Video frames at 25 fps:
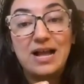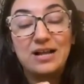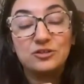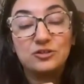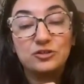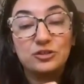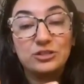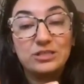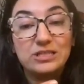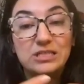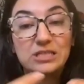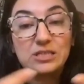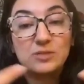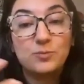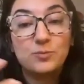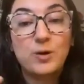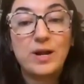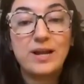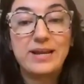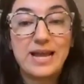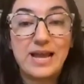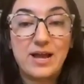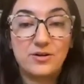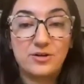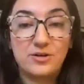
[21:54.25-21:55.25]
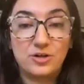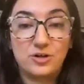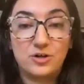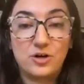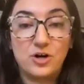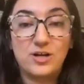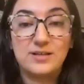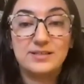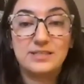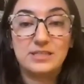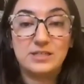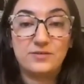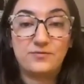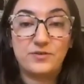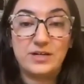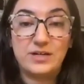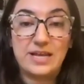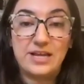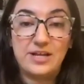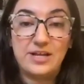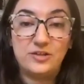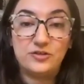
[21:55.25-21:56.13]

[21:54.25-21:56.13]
actually spread out across different